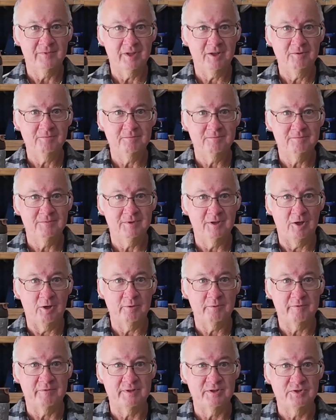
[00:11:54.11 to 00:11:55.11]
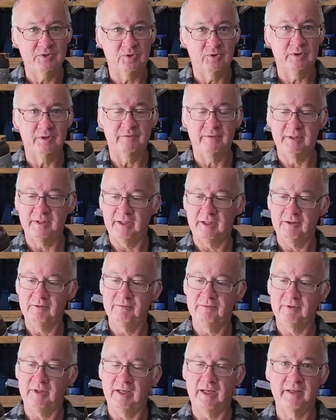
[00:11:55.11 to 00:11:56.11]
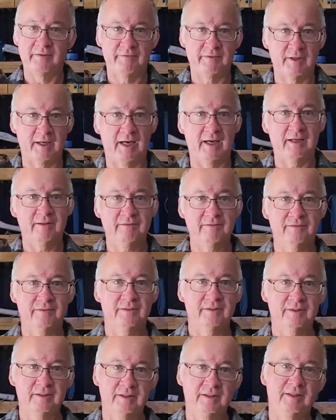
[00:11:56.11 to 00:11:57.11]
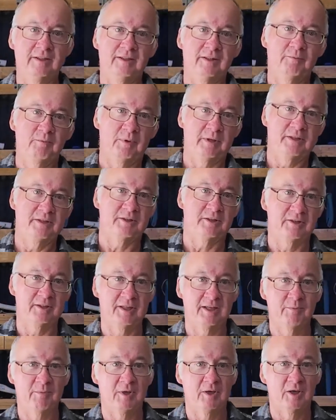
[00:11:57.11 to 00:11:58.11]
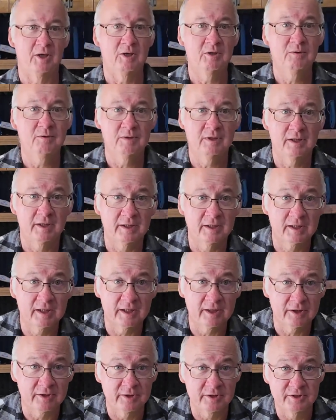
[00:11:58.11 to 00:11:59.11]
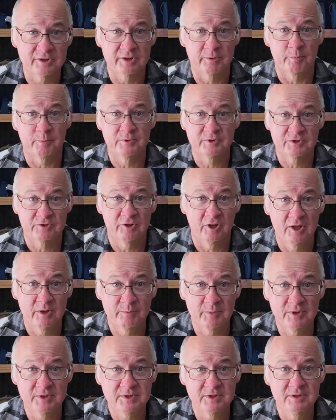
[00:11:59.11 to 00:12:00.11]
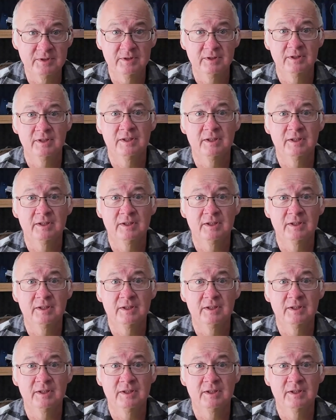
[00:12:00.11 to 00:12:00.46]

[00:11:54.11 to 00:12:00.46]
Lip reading: I hope you've enjoyed the video, and if you have, please go down below and click on the subscribe button,